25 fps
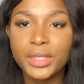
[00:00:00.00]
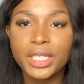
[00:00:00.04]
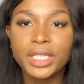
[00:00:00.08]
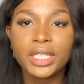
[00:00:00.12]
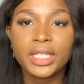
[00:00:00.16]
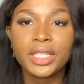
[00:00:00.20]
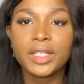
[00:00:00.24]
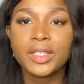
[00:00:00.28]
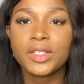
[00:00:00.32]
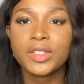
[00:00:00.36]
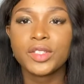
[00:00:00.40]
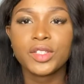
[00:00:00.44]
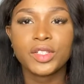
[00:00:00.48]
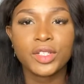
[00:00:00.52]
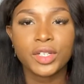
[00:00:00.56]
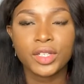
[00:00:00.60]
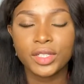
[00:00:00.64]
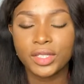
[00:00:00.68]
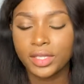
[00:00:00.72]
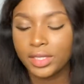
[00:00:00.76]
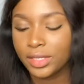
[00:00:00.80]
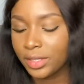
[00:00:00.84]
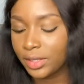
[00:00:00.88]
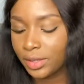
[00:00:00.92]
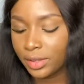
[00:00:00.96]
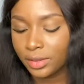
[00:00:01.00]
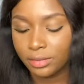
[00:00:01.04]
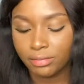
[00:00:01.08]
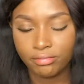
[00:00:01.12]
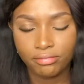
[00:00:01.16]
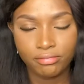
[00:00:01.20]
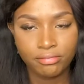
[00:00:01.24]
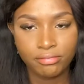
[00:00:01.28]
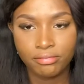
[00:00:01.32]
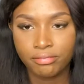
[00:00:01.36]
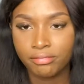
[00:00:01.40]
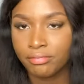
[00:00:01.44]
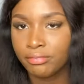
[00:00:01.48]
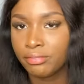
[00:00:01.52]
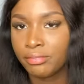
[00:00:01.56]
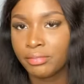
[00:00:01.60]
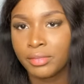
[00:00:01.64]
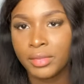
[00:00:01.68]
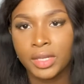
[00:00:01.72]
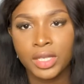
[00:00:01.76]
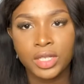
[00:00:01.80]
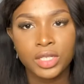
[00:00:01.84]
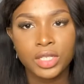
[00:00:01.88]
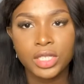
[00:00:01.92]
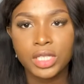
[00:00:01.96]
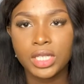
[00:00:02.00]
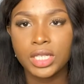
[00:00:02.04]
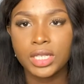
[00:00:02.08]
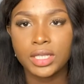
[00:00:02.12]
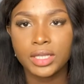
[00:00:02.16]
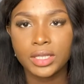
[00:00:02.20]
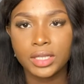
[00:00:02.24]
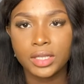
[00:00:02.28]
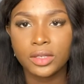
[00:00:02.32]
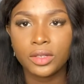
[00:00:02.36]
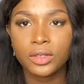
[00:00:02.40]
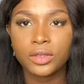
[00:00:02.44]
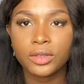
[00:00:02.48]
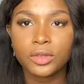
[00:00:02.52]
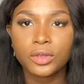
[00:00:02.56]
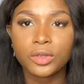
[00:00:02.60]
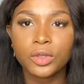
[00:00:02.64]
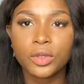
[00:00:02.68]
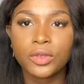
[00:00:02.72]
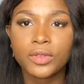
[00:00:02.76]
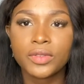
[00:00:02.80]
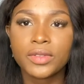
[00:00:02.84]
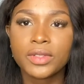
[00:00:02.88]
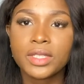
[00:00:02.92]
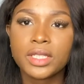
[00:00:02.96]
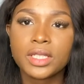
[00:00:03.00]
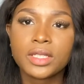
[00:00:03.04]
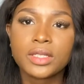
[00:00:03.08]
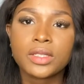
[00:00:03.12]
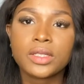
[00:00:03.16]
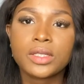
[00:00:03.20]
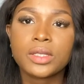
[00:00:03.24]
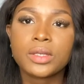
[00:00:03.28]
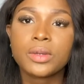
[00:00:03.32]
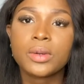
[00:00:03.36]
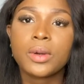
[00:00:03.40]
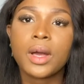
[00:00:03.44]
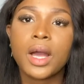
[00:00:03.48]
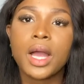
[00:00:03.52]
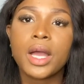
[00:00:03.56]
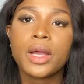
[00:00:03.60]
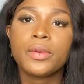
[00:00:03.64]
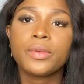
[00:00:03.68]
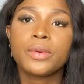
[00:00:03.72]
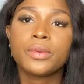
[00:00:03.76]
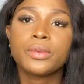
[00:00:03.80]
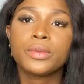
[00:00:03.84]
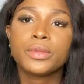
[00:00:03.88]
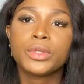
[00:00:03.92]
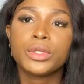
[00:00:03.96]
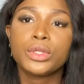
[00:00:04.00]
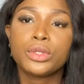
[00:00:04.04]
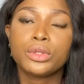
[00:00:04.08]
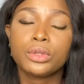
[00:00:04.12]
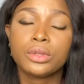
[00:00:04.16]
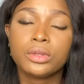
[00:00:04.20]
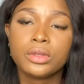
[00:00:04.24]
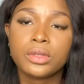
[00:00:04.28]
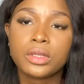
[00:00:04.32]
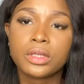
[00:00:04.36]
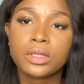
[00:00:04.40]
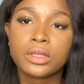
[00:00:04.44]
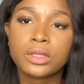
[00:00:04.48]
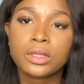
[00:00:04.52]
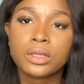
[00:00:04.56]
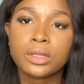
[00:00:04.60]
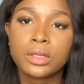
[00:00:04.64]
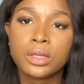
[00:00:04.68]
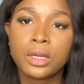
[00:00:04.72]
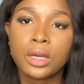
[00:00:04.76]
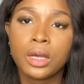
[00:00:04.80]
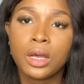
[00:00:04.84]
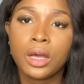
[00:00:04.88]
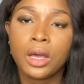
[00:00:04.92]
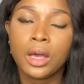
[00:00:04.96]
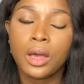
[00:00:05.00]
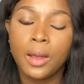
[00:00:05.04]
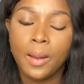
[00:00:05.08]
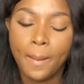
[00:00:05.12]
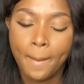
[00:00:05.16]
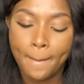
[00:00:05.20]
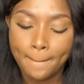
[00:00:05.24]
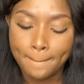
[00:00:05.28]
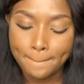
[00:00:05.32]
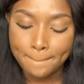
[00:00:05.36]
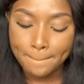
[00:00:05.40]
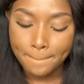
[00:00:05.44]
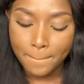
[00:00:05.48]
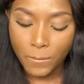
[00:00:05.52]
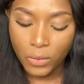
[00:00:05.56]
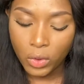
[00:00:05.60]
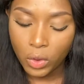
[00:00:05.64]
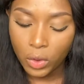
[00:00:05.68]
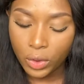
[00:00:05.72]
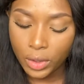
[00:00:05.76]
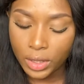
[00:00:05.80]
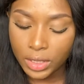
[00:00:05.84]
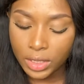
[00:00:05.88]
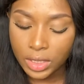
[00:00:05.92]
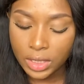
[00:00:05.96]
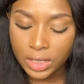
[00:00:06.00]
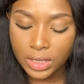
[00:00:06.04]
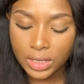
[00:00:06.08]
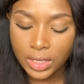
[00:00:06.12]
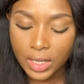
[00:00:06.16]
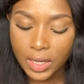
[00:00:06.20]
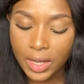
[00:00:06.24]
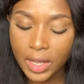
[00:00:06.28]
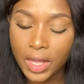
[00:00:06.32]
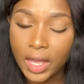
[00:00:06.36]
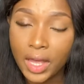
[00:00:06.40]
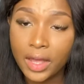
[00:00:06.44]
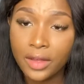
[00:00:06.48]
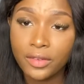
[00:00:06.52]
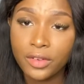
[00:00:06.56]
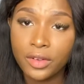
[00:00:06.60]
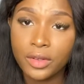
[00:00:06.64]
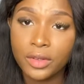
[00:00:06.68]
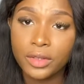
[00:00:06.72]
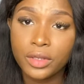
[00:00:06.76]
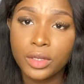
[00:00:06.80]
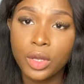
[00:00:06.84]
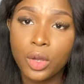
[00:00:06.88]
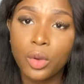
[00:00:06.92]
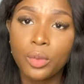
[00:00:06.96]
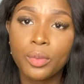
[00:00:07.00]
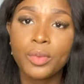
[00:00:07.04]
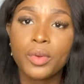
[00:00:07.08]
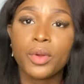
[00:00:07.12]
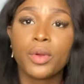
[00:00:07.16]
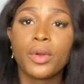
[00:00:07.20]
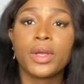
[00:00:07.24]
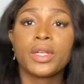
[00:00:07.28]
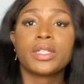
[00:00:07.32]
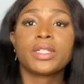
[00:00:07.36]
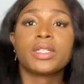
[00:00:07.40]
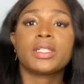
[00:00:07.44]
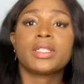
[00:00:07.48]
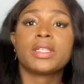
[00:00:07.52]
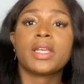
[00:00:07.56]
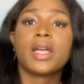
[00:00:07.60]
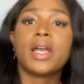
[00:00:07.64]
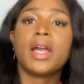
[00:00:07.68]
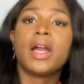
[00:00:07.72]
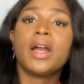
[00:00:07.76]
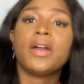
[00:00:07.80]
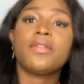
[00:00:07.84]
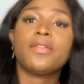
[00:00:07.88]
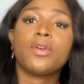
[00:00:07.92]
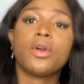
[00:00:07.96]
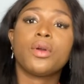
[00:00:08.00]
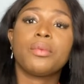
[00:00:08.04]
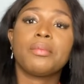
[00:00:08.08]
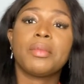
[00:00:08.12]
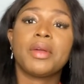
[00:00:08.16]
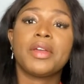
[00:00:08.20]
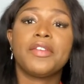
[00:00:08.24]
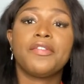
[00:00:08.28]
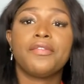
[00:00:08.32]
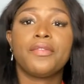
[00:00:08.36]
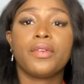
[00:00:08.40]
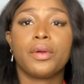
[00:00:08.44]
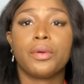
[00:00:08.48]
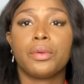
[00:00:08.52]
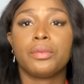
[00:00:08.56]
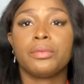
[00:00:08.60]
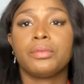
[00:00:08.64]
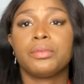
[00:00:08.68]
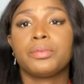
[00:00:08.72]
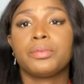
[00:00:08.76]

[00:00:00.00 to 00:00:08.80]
It's just changed a lot of things, so I will use questions I have, or the open questions I have on my phone,